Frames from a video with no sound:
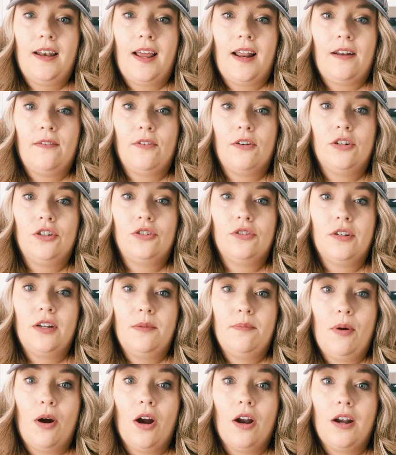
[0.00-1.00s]
anniversary
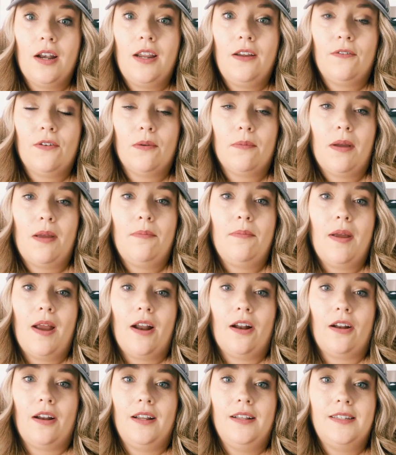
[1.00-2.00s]
party for my
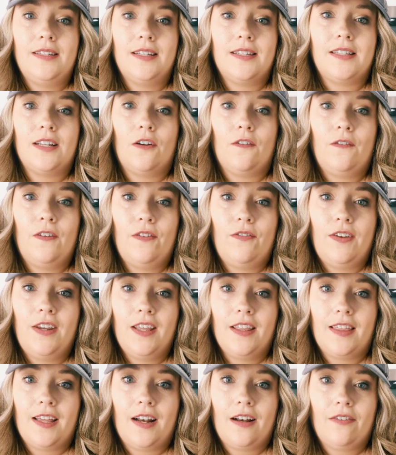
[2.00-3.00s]
parents. It's their
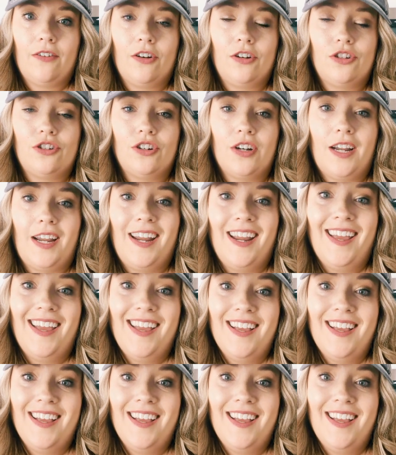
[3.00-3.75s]
50th anniversary.